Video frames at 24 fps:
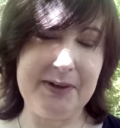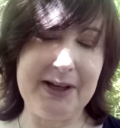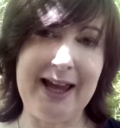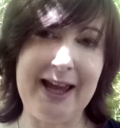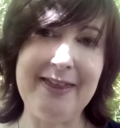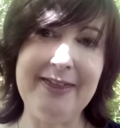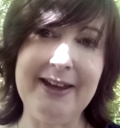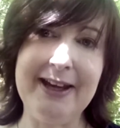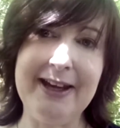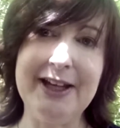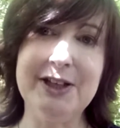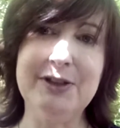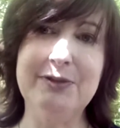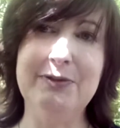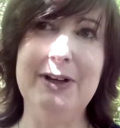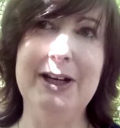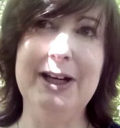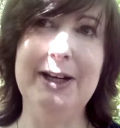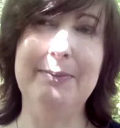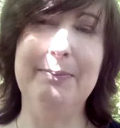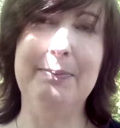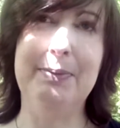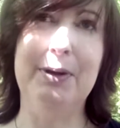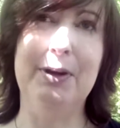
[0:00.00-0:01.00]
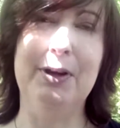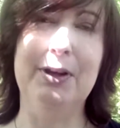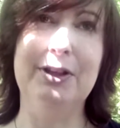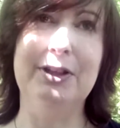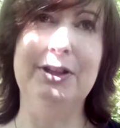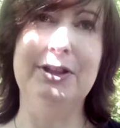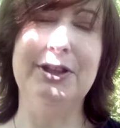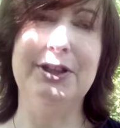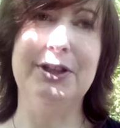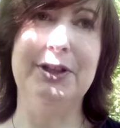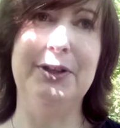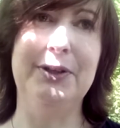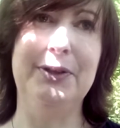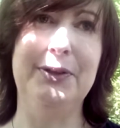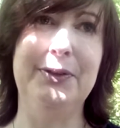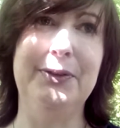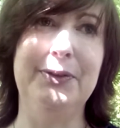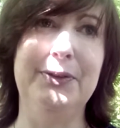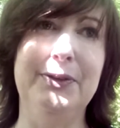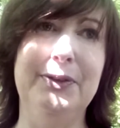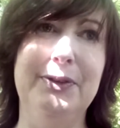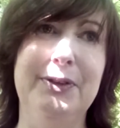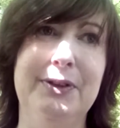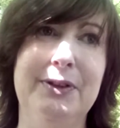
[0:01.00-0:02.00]
I think it's really important
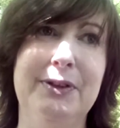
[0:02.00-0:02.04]
to